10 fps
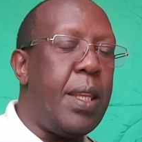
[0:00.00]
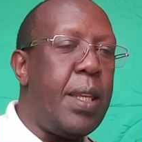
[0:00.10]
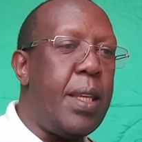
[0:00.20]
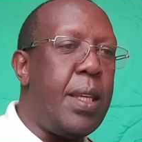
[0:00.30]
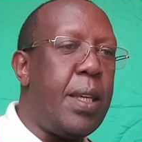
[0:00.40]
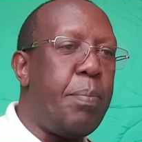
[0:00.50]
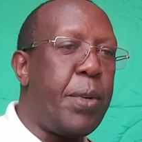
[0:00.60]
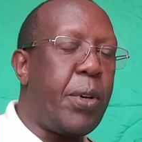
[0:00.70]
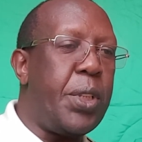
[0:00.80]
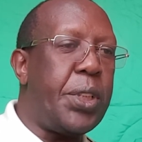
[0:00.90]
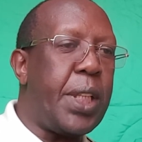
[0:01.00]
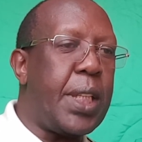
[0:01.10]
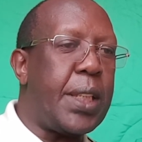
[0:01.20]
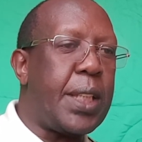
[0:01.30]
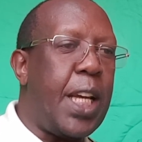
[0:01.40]
the
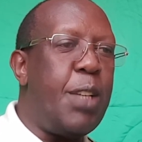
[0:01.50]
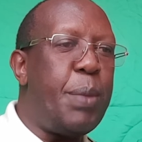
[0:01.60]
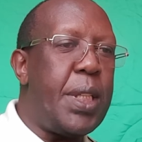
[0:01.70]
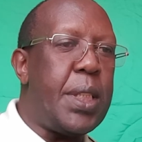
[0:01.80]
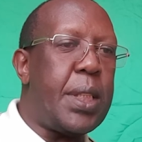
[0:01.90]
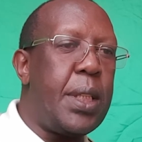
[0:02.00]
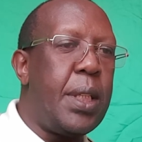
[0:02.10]
project assignment,